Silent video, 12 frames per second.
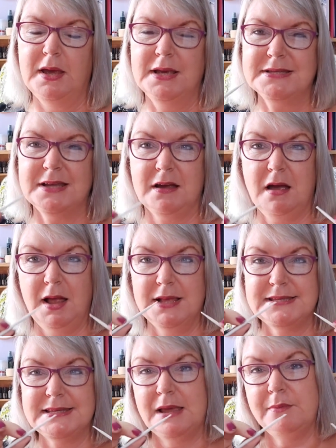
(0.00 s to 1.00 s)
So I
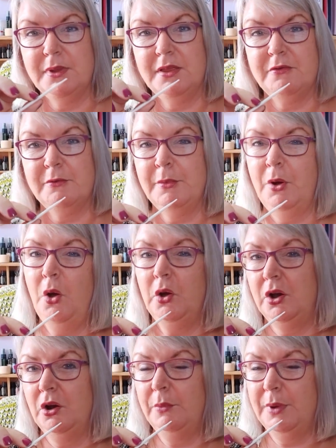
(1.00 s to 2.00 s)
can't say whether from
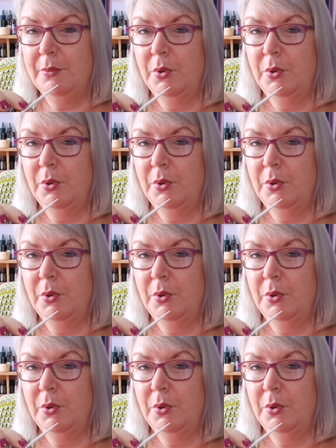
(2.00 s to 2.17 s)
ergonomic